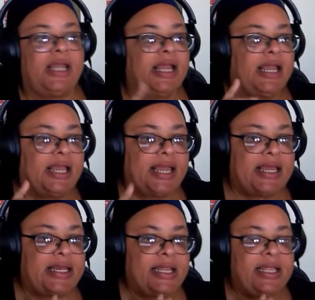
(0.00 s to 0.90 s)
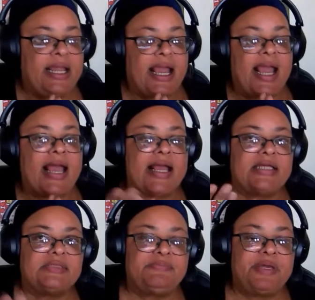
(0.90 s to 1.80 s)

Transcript: Haiti has been